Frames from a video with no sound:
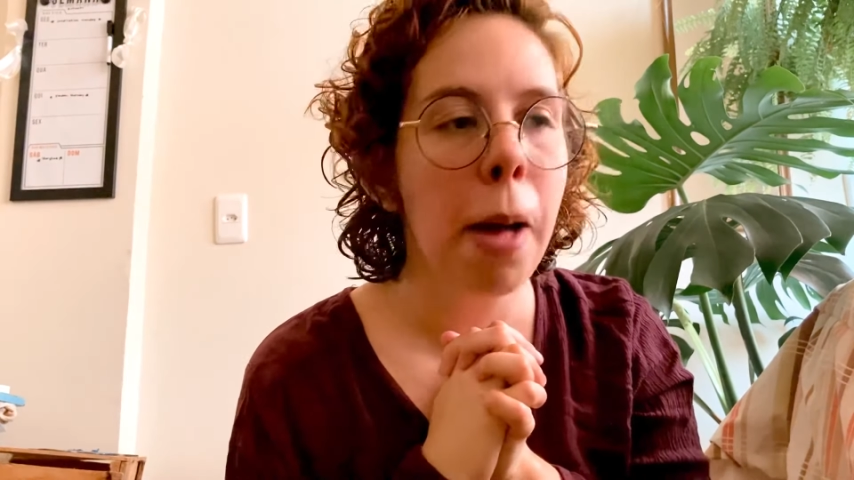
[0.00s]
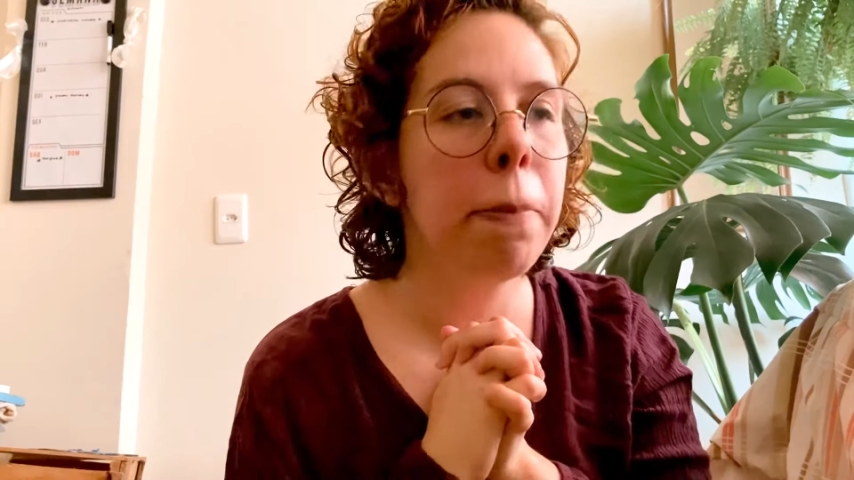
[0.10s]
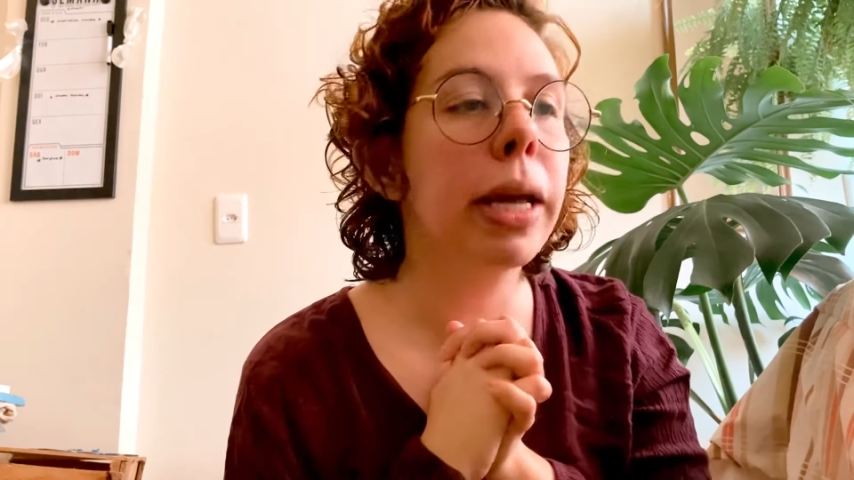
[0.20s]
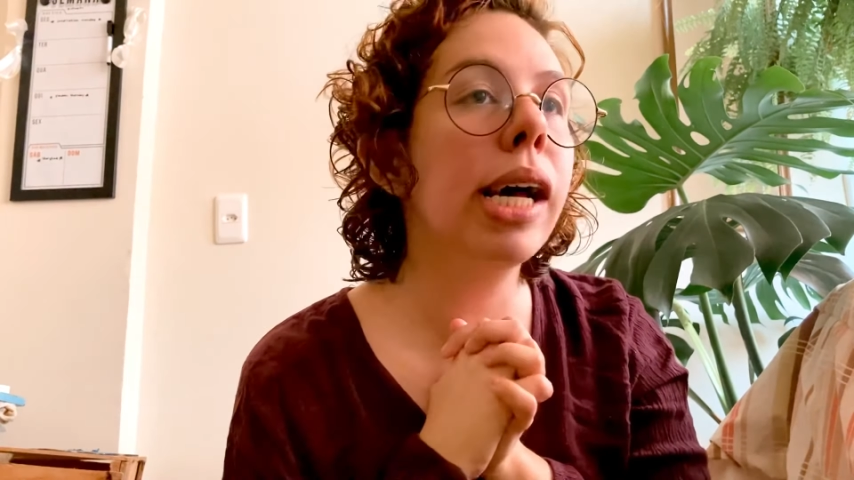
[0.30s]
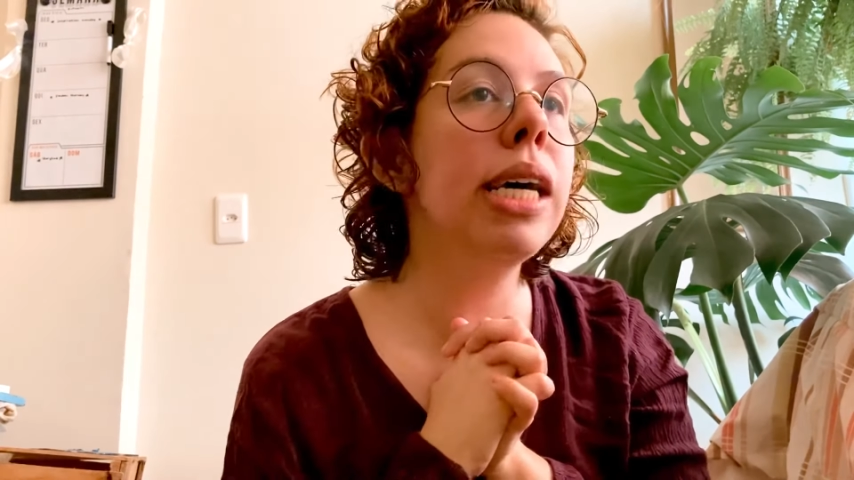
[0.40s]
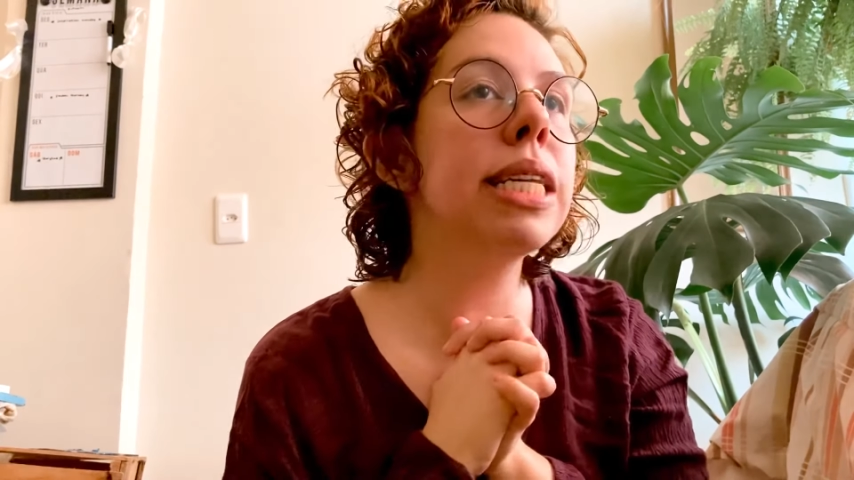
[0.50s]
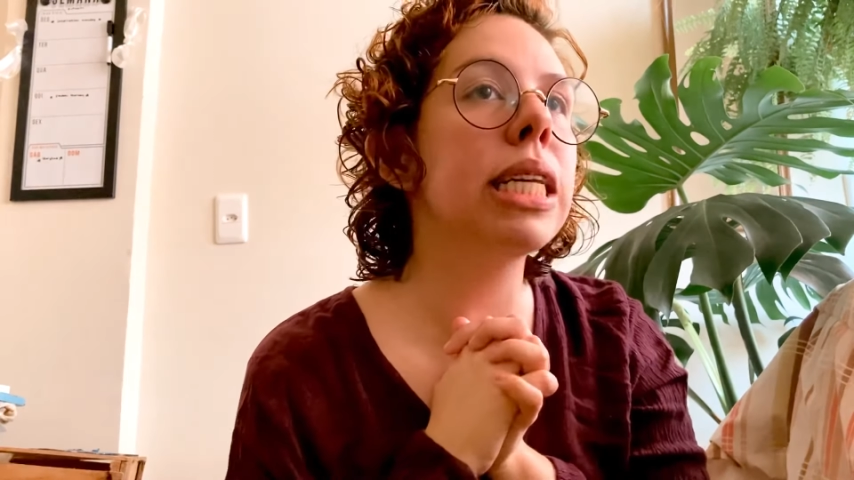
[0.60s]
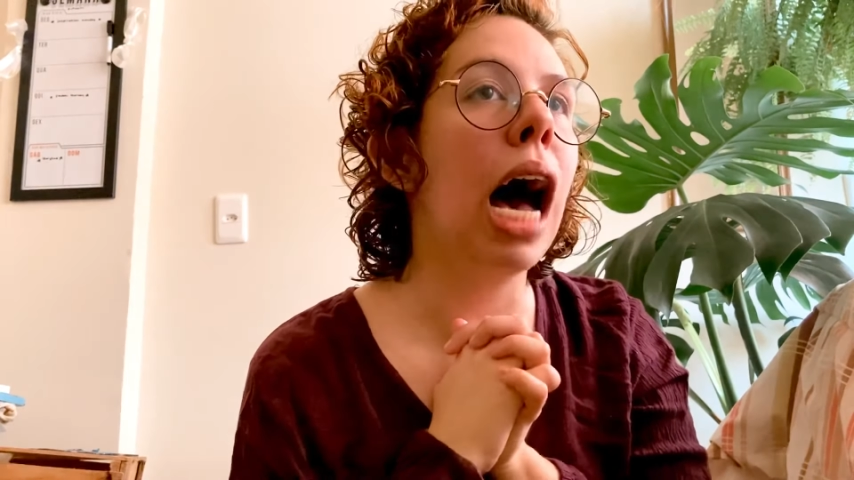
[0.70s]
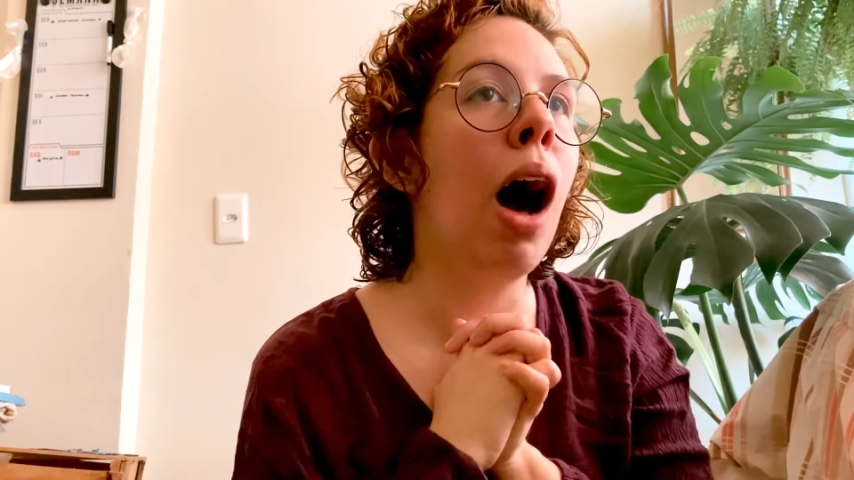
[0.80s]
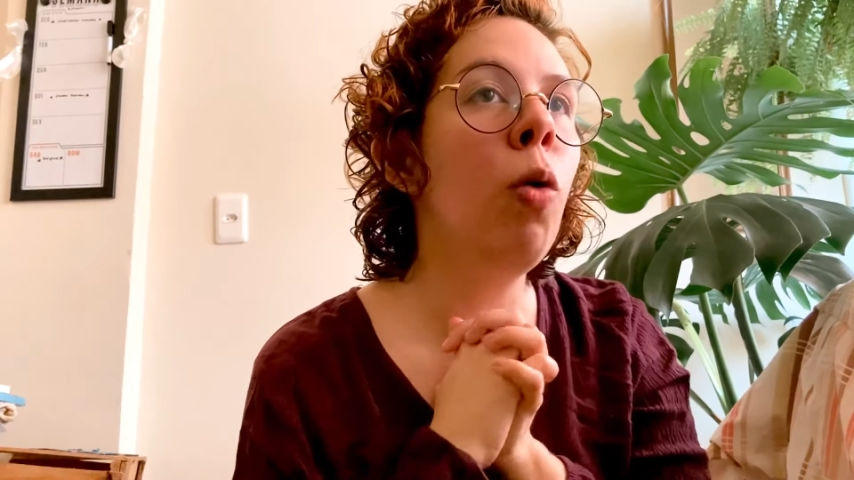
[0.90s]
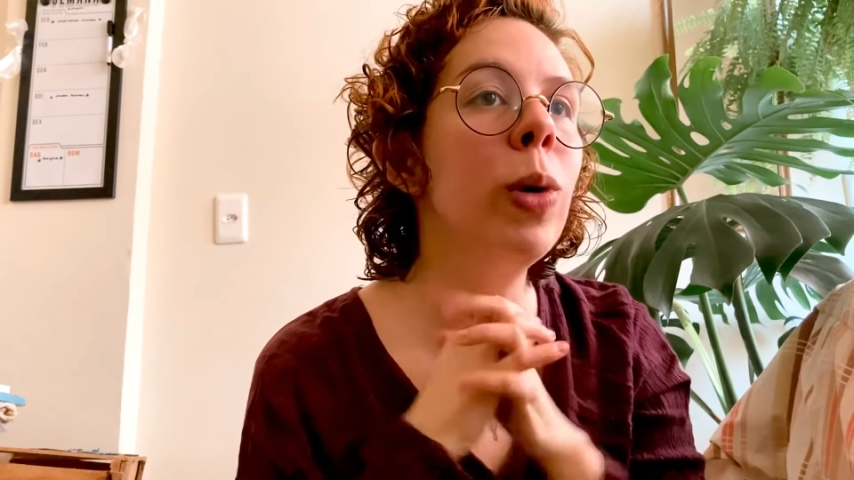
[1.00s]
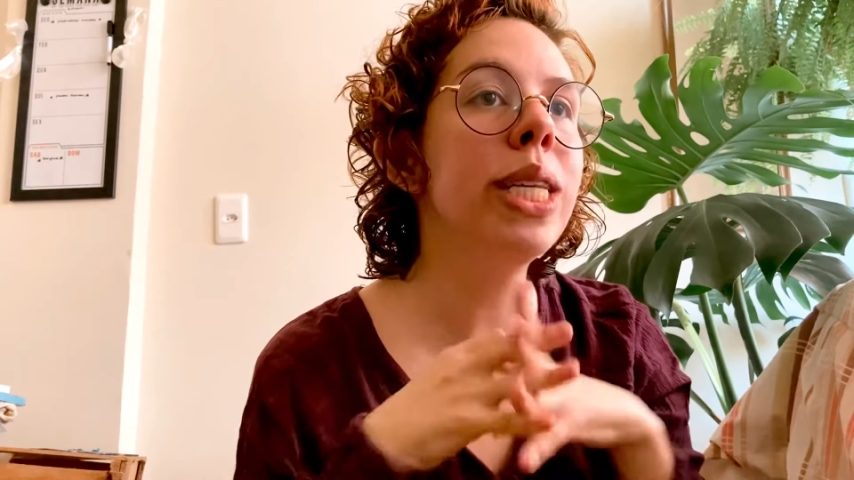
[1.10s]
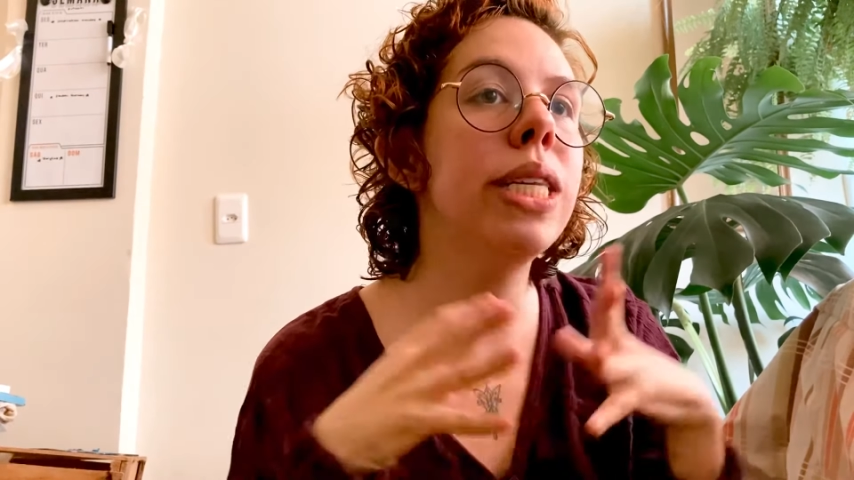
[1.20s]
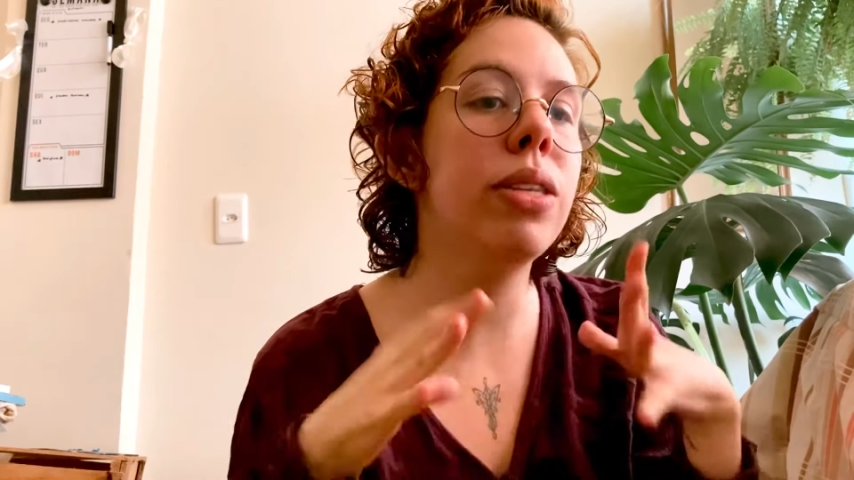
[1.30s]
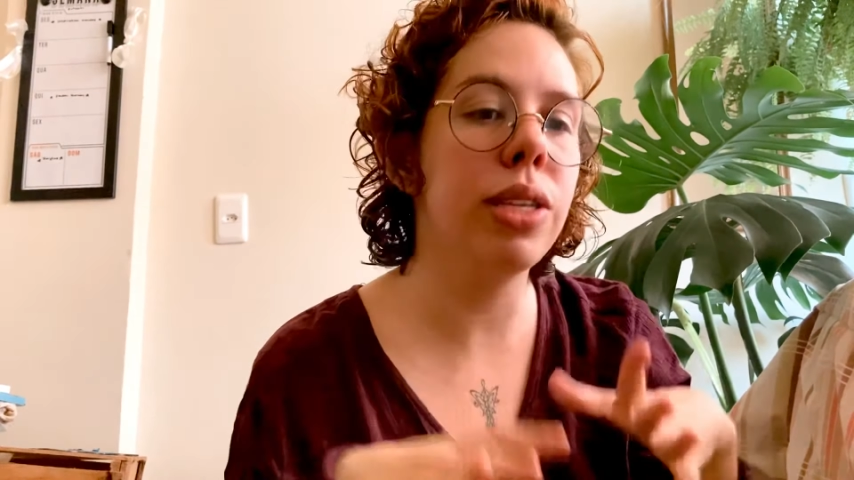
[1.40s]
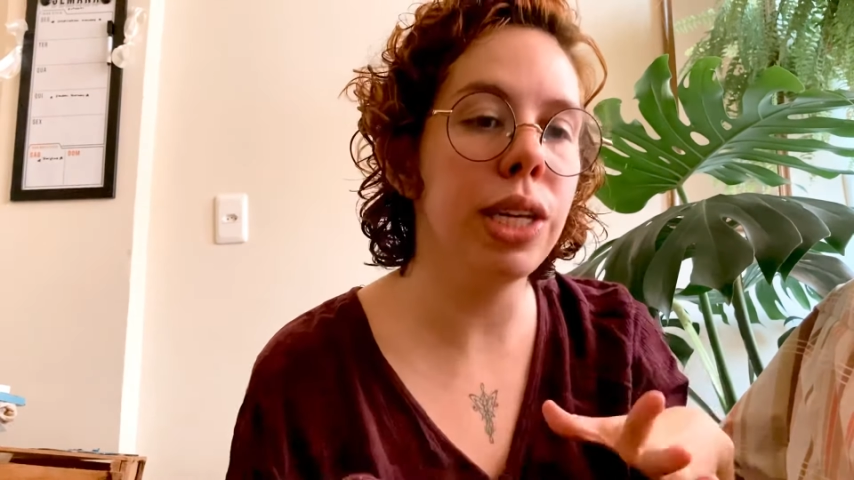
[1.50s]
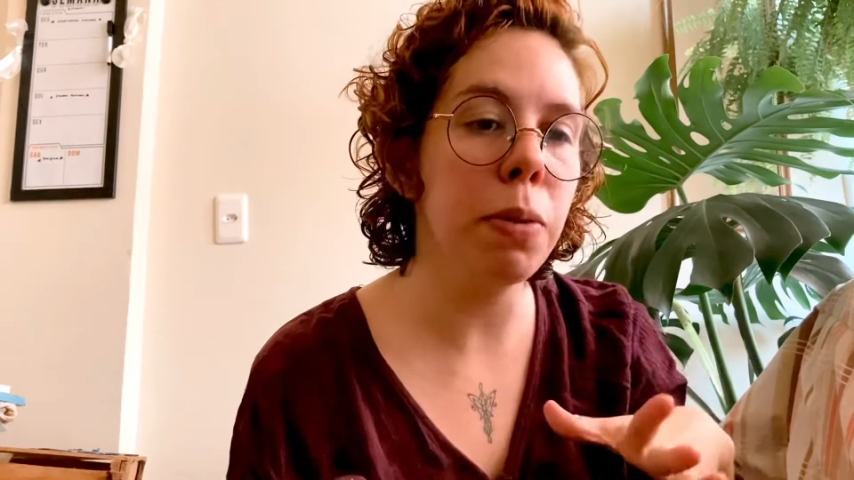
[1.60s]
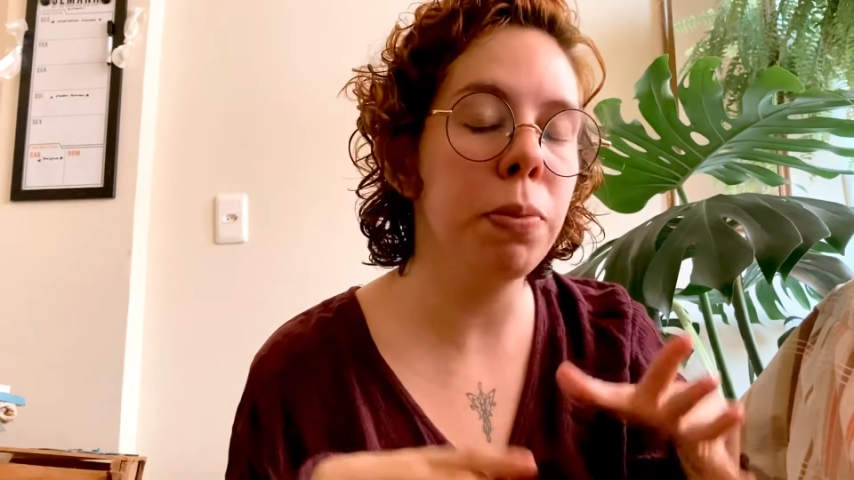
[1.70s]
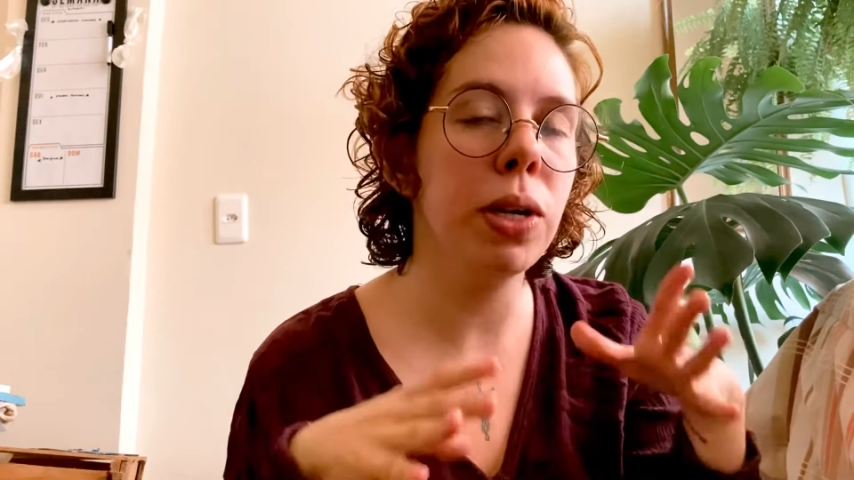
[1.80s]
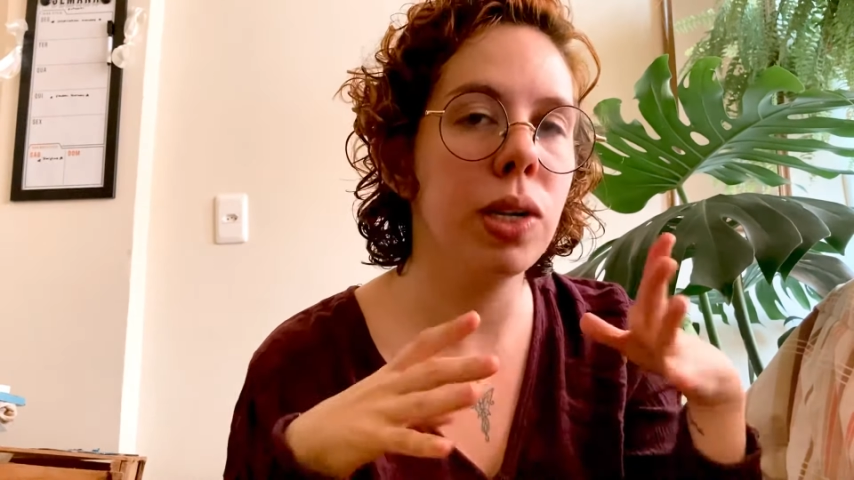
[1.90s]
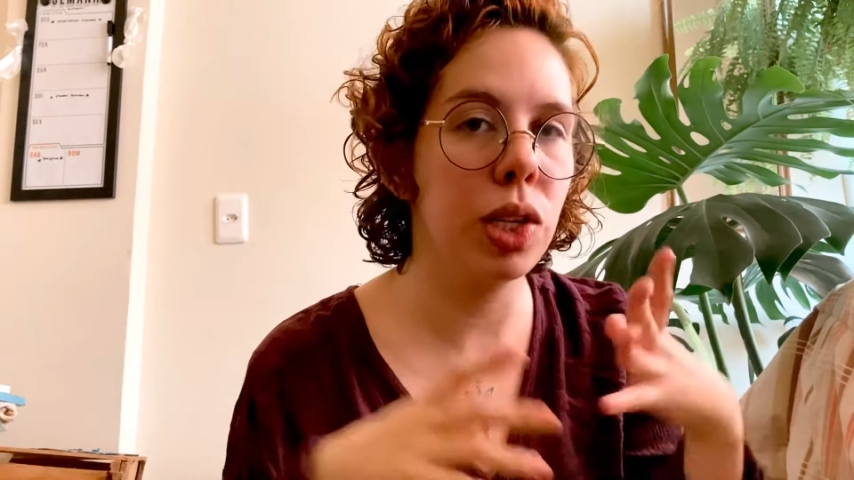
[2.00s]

because I was deep